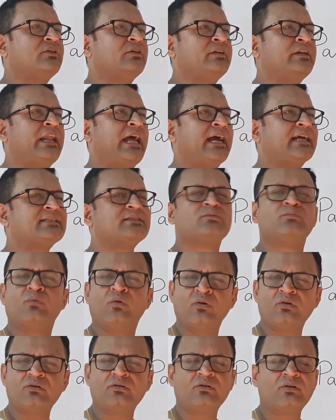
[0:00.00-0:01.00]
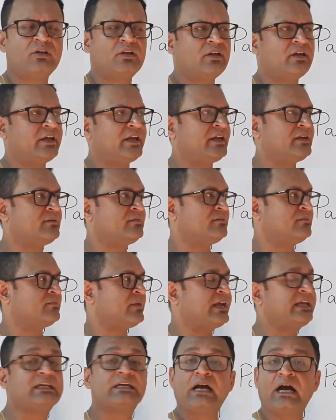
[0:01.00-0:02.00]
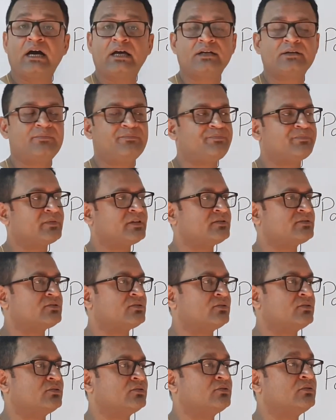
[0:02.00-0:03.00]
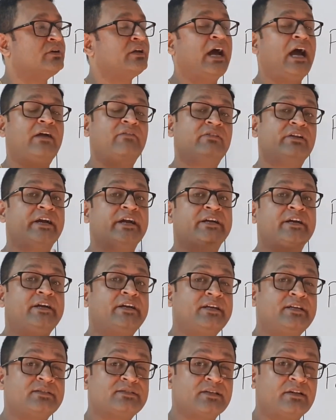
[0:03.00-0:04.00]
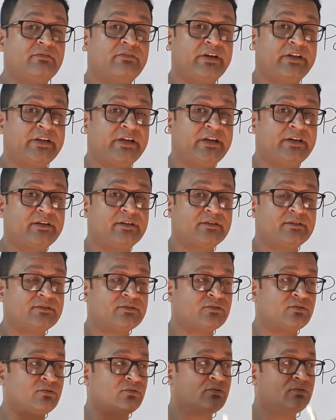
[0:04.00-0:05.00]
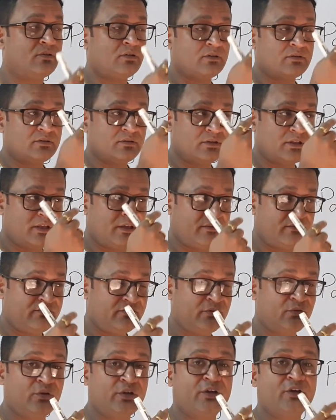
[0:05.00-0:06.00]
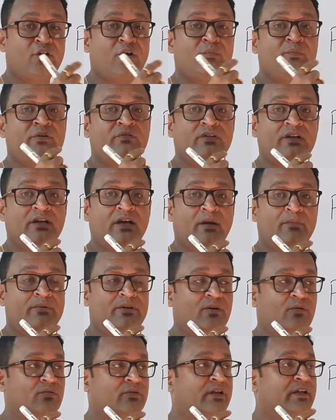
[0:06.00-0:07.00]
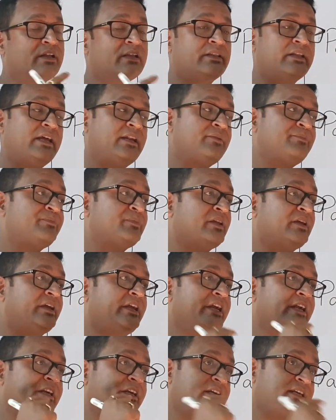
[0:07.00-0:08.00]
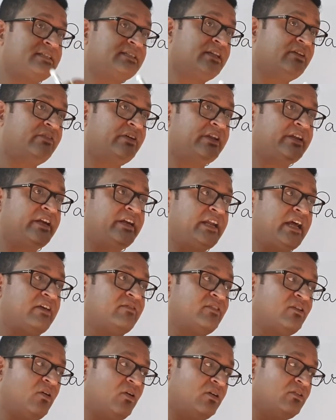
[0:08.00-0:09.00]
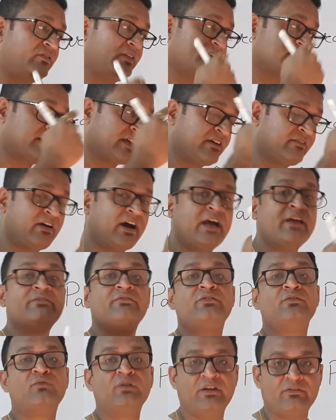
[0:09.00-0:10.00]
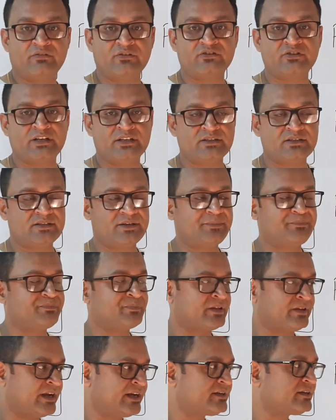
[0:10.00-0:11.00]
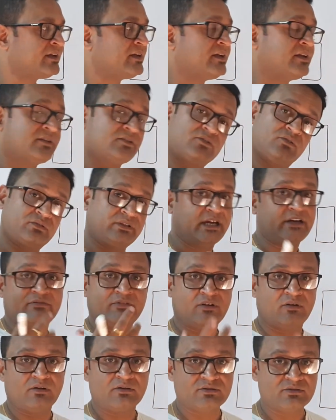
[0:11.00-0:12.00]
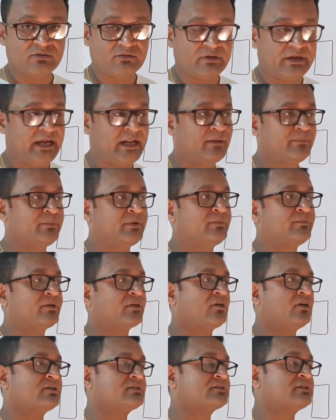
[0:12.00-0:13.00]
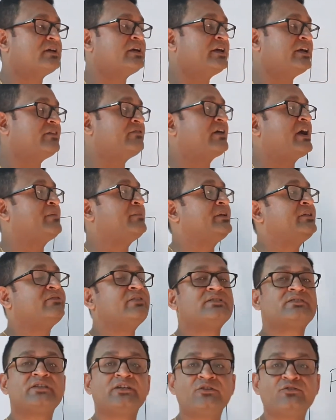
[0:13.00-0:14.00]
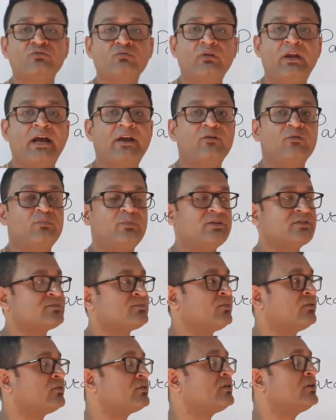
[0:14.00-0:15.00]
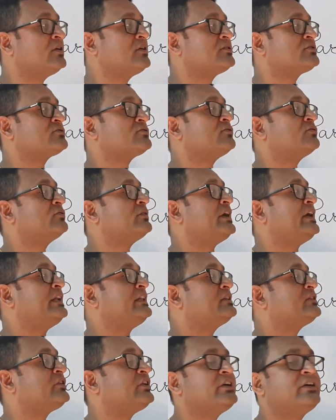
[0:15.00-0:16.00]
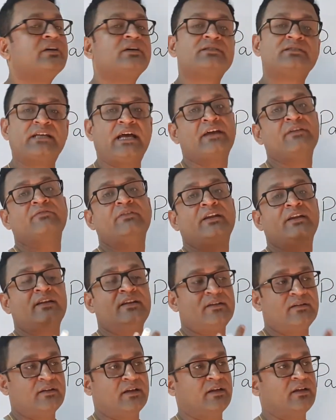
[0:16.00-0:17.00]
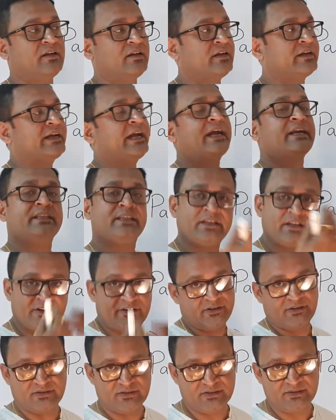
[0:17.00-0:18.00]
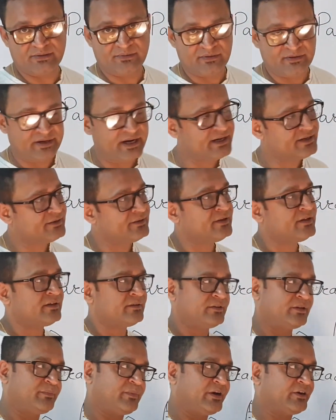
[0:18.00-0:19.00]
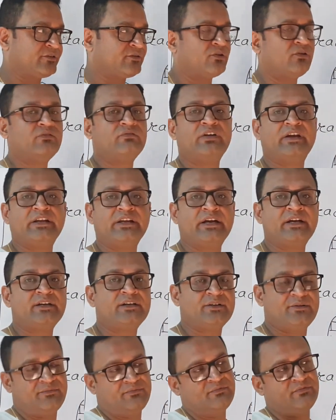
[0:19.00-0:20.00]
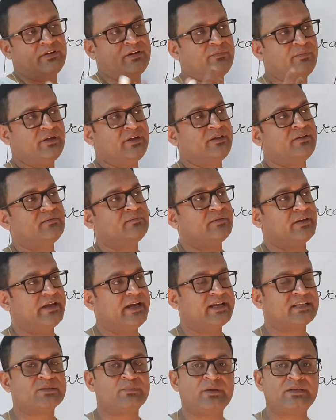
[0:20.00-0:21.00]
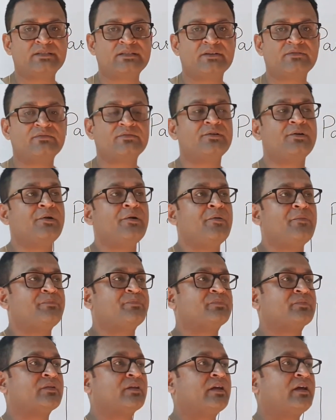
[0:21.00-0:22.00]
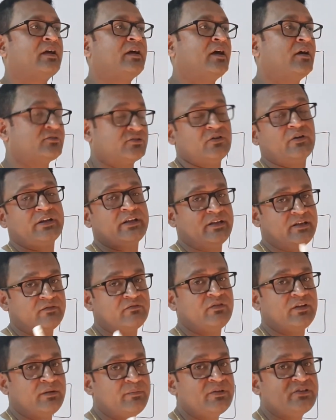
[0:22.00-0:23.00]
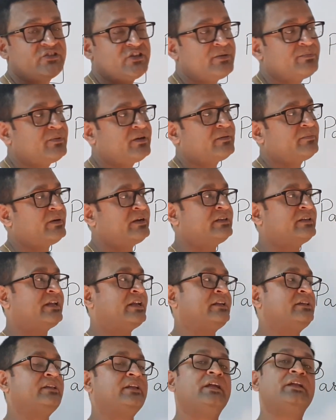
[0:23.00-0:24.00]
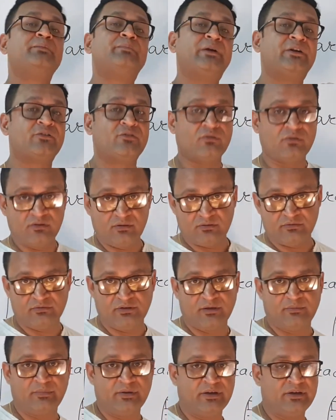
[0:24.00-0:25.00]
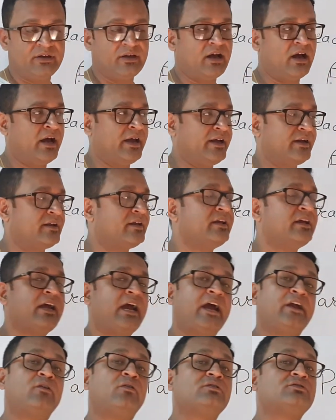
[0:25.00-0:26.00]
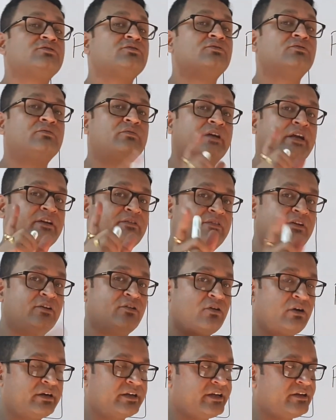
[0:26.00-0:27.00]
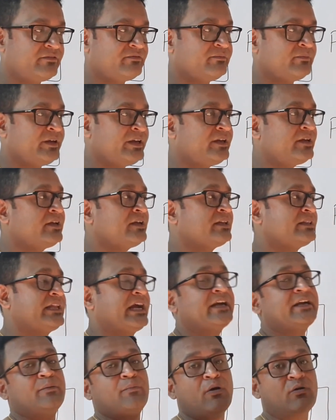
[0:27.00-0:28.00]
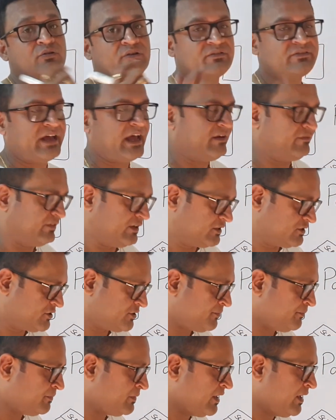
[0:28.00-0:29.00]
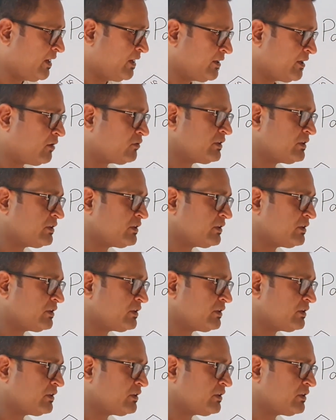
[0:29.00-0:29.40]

lakhs more in my car, so I will get a diesel variant, so the fuel economy will come down. Then in diesel variant I will always have high fuel efficiency, right? So that will also help me, because if I am investing 2 lakh rupees more, so in 3 years I will get the returns, right? The petrol variant will be expensive, sorry, it will be cheaper, but then the petrol will be higher, and also it will not give me that amount of average. Now